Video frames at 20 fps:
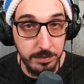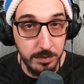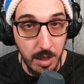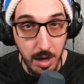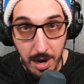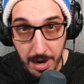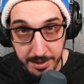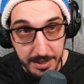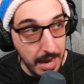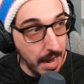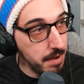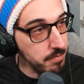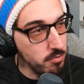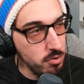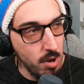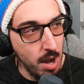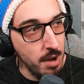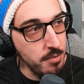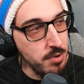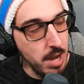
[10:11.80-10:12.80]
Again,
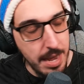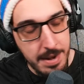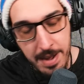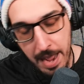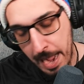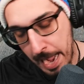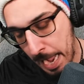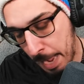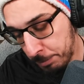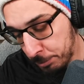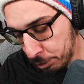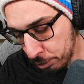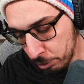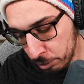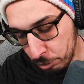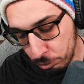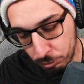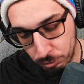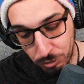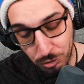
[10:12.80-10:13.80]
an
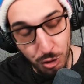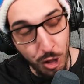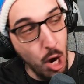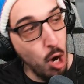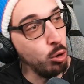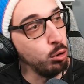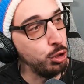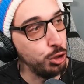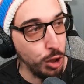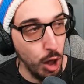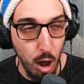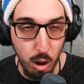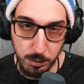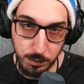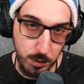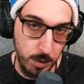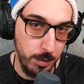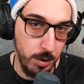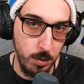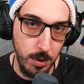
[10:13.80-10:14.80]
absolute no-show
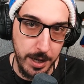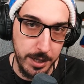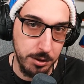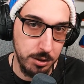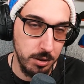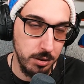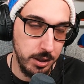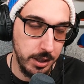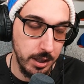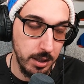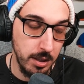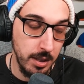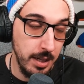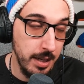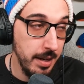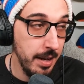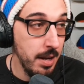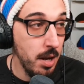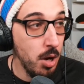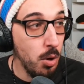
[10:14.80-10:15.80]
from the Rangers here.
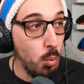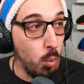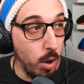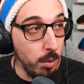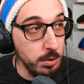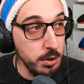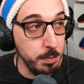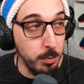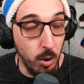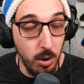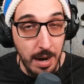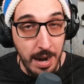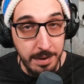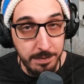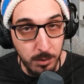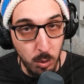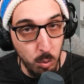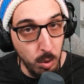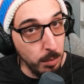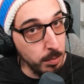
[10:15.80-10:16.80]
What was
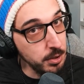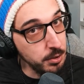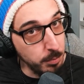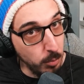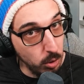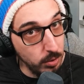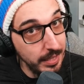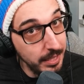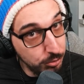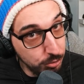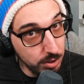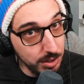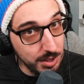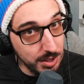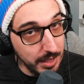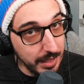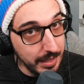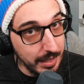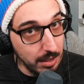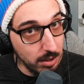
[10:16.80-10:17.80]
more
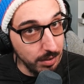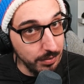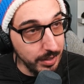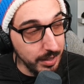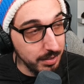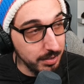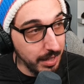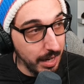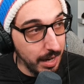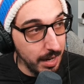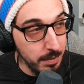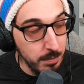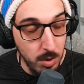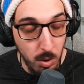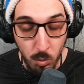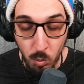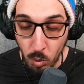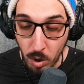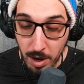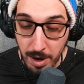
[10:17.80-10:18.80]
interesting here in this game
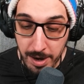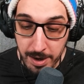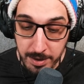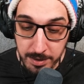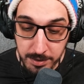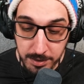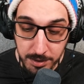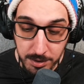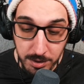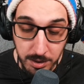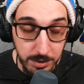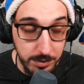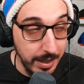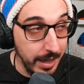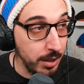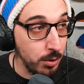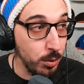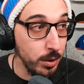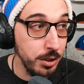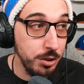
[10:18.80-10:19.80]
was that
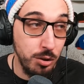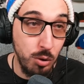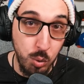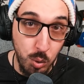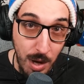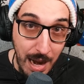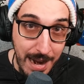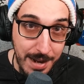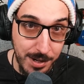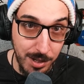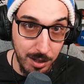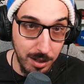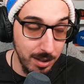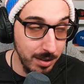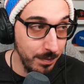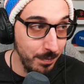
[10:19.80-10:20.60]
Chris Kreider